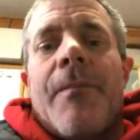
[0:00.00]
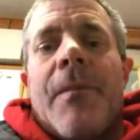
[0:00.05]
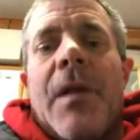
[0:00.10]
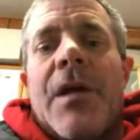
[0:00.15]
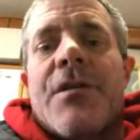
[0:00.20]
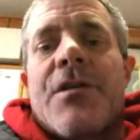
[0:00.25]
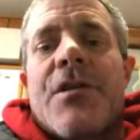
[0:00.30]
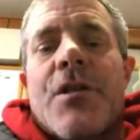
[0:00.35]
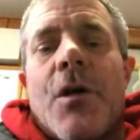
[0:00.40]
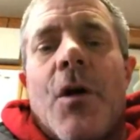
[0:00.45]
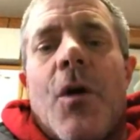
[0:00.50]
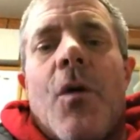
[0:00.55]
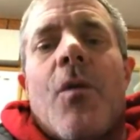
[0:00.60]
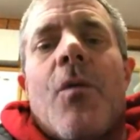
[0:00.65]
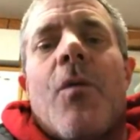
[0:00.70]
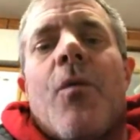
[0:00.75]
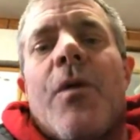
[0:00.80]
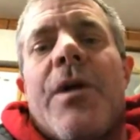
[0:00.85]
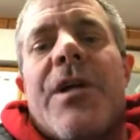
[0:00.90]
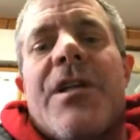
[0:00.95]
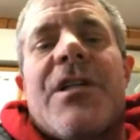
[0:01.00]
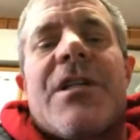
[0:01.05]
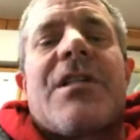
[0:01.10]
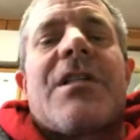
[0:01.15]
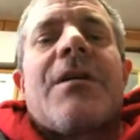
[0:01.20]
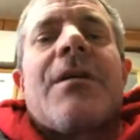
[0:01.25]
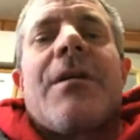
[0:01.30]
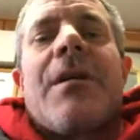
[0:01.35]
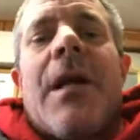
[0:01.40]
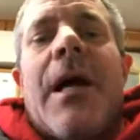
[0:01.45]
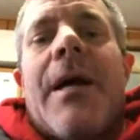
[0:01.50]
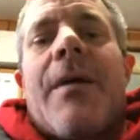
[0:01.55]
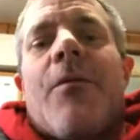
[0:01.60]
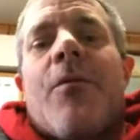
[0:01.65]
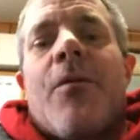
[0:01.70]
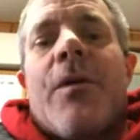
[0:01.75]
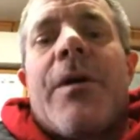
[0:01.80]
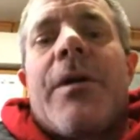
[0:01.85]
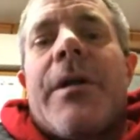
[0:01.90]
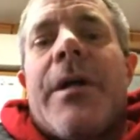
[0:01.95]
And so we just
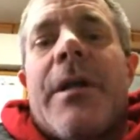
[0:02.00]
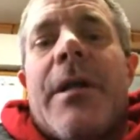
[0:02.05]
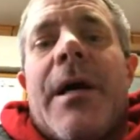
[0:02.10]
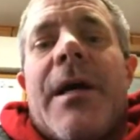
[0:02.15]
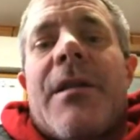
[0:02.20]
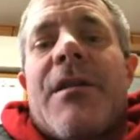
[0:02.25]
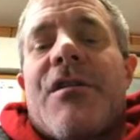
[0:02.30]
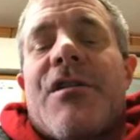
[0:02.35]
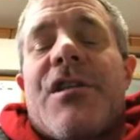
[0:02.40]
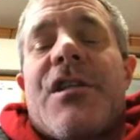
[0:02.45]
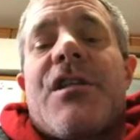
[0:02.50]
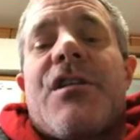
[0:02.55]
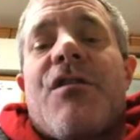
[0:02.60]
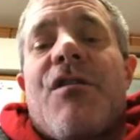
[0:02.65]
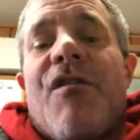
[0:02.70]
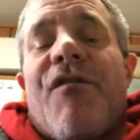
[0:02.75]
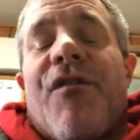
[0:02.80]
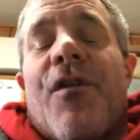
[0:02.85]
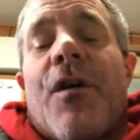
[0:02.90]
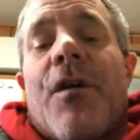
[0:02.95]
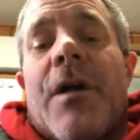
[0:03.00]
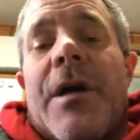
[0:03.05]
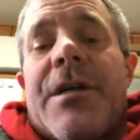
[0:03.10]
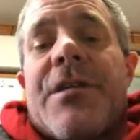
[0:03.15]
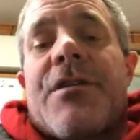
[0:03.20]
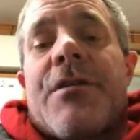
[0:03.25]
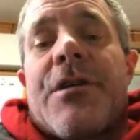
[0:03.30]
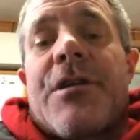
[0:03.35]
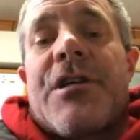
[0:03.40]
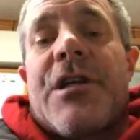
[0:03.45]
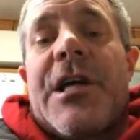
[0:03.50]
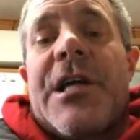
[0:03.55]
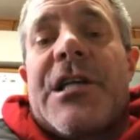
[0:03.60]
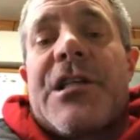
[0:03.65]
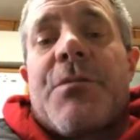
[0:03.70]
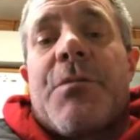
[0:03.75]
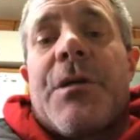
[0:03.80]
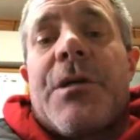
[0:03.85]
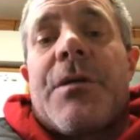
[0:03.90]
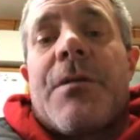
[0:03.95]
really like the G2 fertilizer
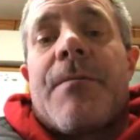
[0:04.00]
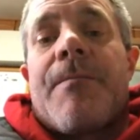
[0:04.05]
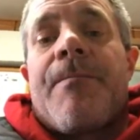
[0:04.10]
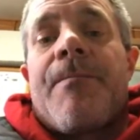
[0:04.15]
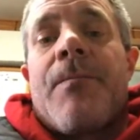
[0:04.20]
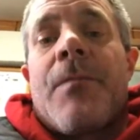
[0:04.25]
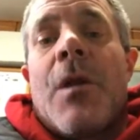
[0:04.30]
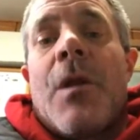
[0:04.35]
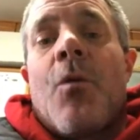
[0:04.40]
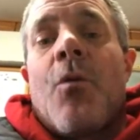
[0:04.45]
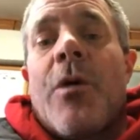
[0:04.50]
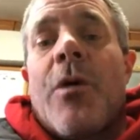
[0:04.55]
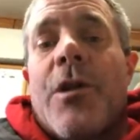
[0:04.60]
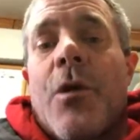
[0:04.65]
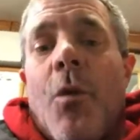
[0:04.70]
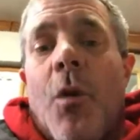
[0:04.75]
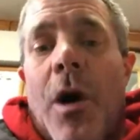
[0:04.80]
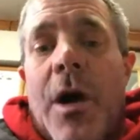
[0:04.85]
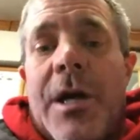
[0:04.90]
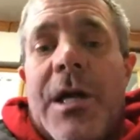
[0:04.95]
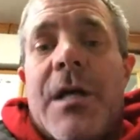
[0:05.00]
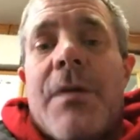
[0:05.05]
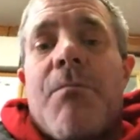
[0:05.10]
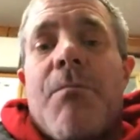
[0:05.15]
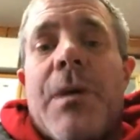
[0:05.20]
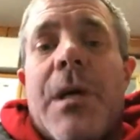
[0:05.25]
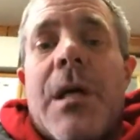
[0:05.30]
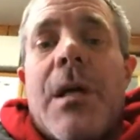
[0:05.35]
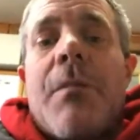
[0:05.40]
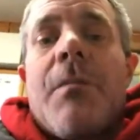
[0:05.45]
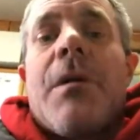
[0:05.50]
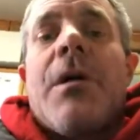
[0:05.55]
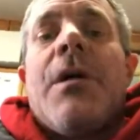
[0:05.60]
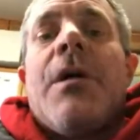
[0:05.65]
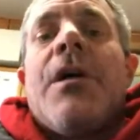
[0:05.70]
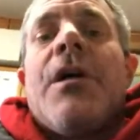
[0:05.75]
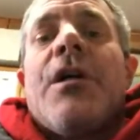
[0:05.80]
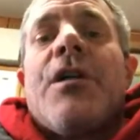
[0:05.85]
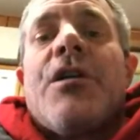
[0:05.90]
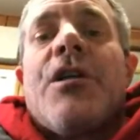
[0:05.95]
attachment with the walking beam
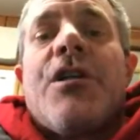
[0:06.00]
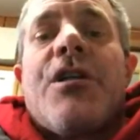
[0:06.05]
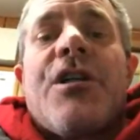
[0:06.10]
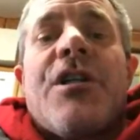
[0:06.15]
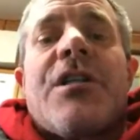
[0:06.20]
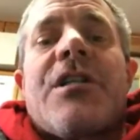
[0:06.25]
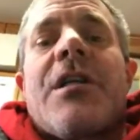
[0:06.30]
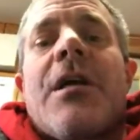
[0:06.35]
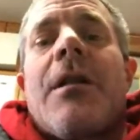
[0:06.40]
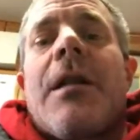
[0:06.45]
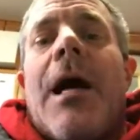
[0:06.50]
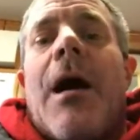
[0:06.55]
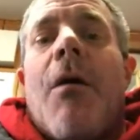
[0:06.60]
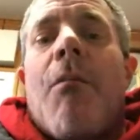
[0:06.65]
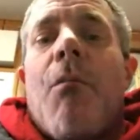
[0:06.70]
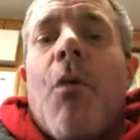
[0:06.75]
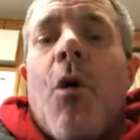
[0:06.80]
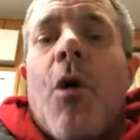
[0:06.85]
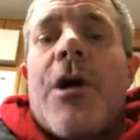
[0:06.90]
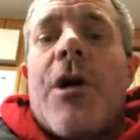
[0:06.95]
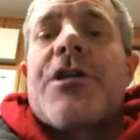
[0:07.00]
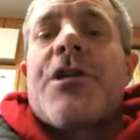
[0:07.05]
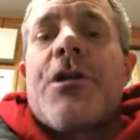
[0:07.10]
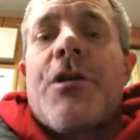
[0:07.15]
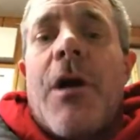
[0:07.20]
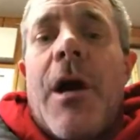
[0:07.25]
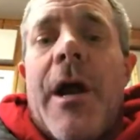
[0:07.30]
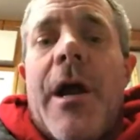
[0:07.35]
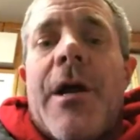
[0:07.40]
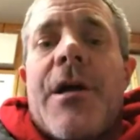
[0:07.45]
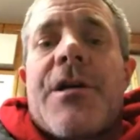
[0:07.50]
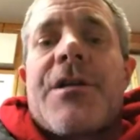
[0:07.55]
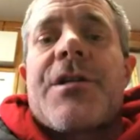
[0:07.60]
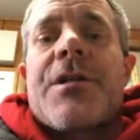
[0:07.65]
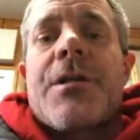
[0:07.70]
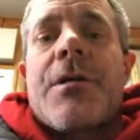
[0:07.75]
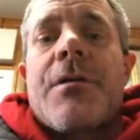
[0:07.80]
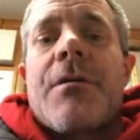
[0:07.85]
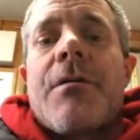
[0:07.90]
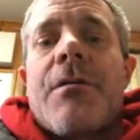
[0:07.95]
to just allow more
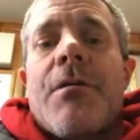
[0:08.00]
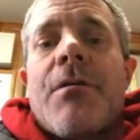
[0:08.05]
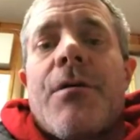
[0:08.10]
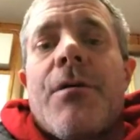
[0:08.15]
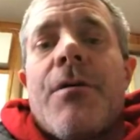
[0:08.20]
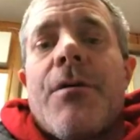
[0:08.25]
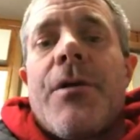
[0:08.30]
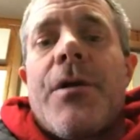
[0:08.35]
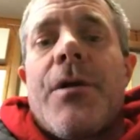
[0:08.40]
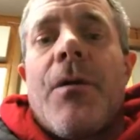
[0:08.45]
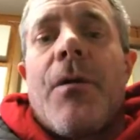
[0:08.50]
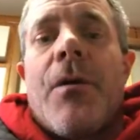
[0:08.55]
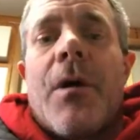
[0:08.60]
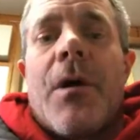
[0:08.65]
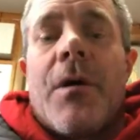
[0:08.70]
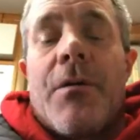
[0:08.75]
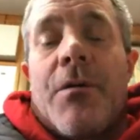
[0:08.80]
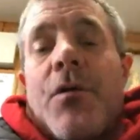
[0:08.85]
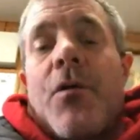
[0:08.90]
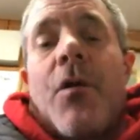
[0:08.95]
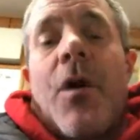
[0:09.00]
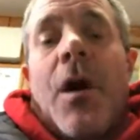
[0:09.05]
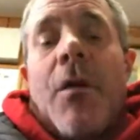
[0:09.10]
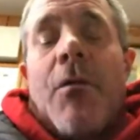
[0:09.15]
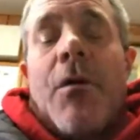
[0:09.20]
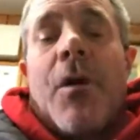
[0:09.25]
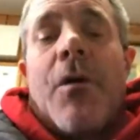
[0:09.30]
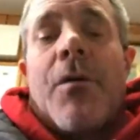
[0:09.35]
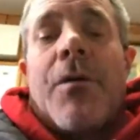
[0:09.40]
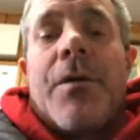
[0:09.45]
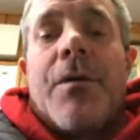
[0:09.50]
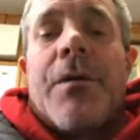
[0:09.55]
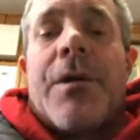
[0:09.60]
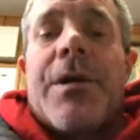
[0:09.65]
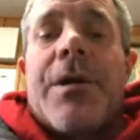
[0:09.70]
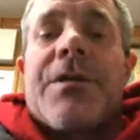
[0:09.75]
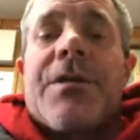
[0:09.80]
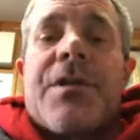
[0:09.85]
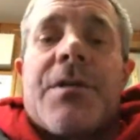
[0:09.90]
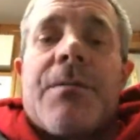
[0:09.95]
trash through our row
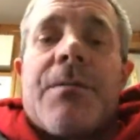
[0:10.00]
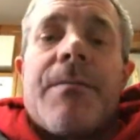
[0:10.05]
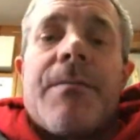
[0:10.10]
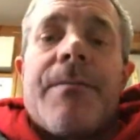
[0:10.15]
units.